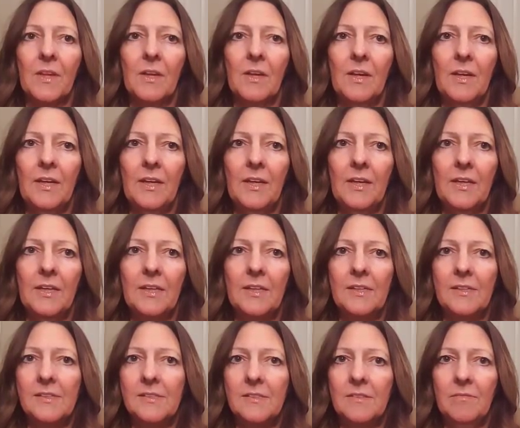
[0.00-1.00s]

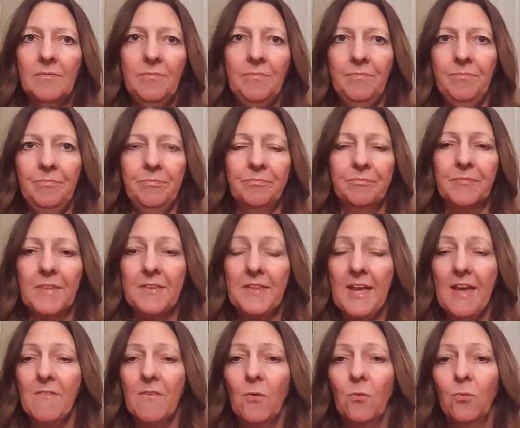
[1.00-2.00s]
and
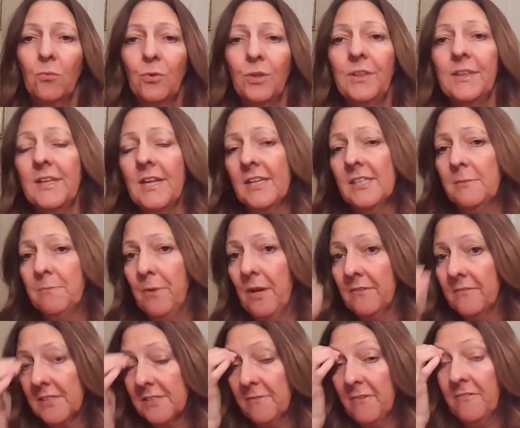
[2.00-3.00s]
they have a really nice
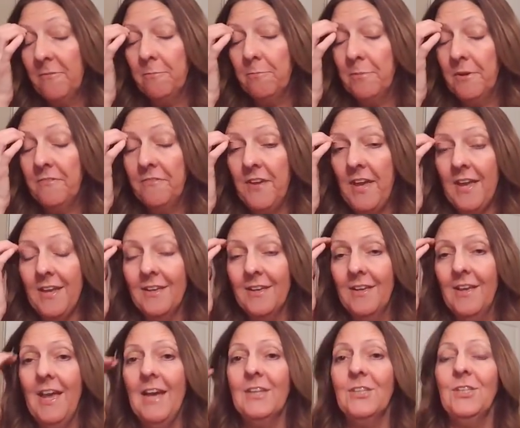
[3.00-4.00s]
breakfast buffet.
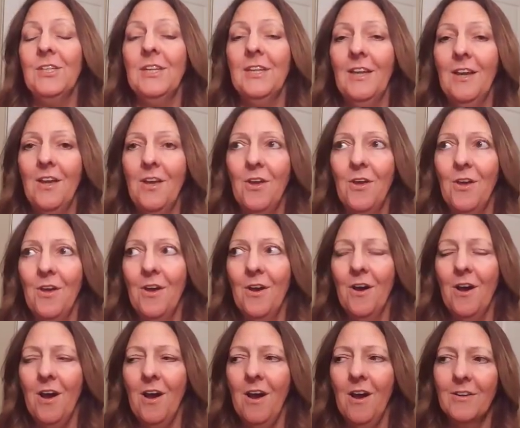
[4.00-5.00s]
Actually,
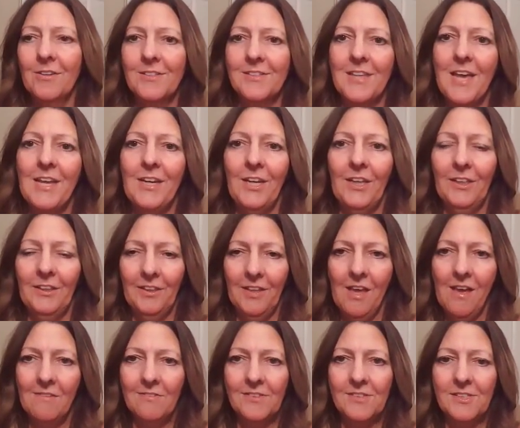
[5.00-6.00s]
our son
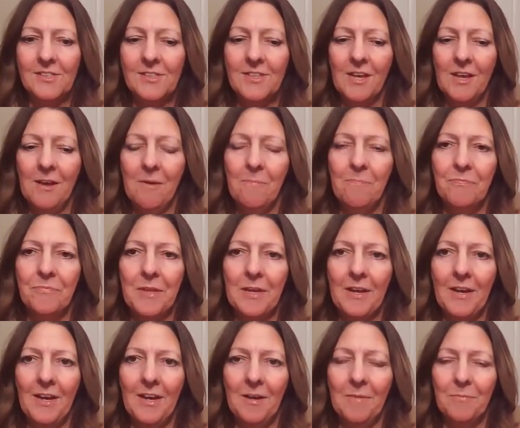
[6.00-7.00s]
loves the
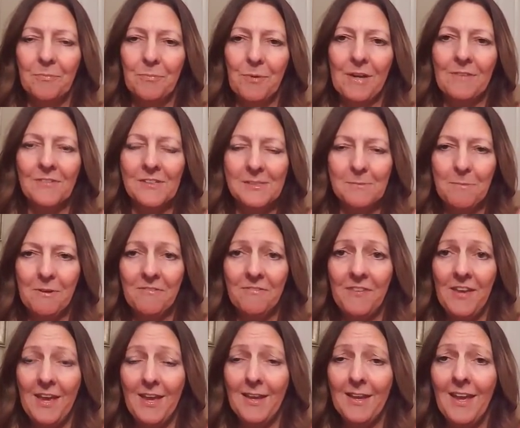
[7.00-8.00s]
breakfast
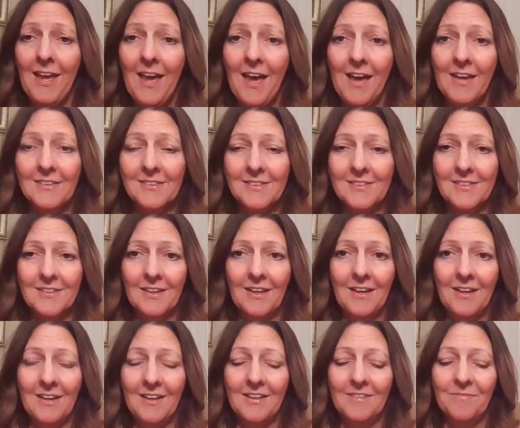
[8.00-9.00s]
buffet at
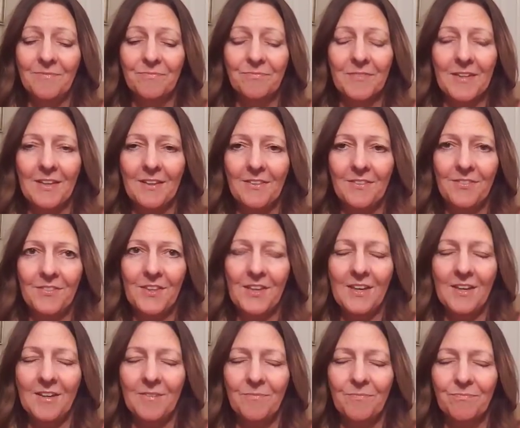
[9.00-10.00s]

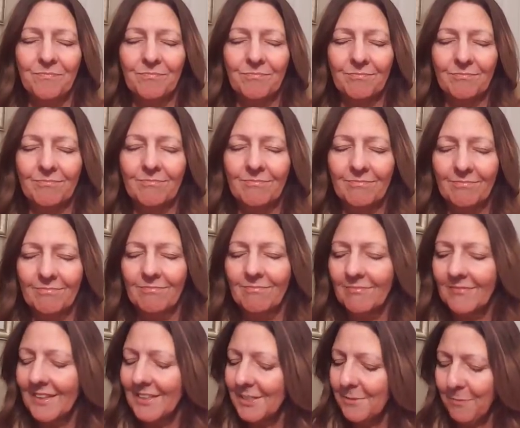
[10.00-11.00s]
the
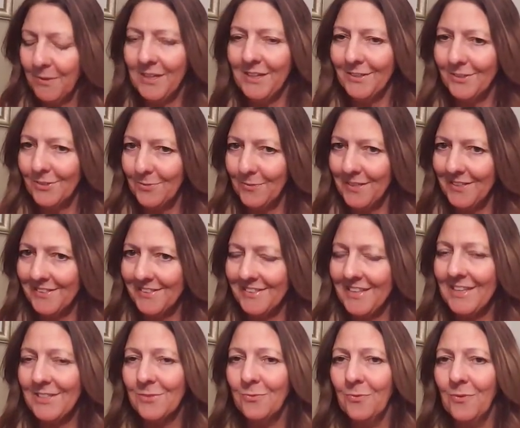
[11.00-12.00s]
Springhill Suites.
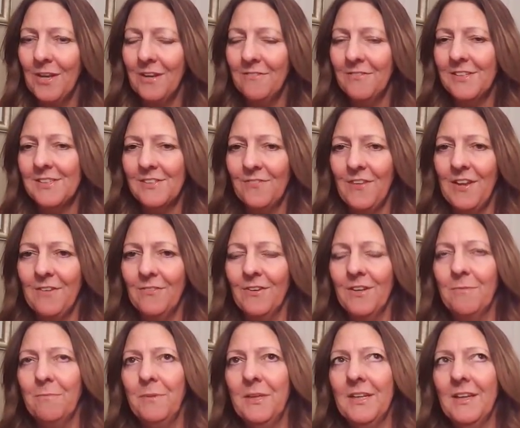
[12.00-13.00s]
That's one of his
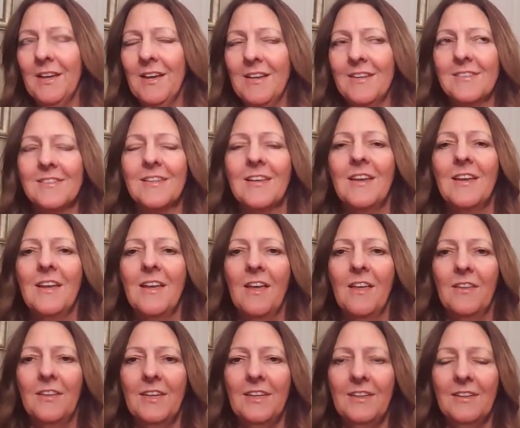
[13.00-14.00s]
favorite, because
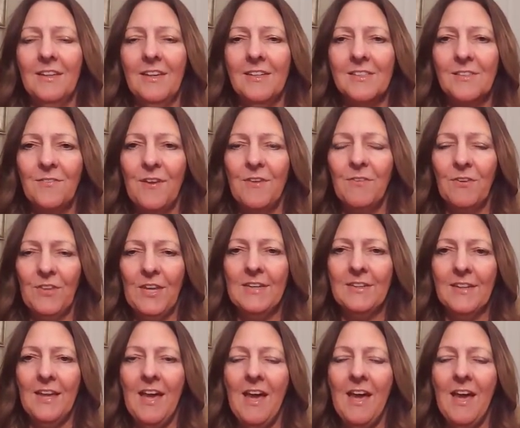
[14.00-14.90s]
his favorite thing to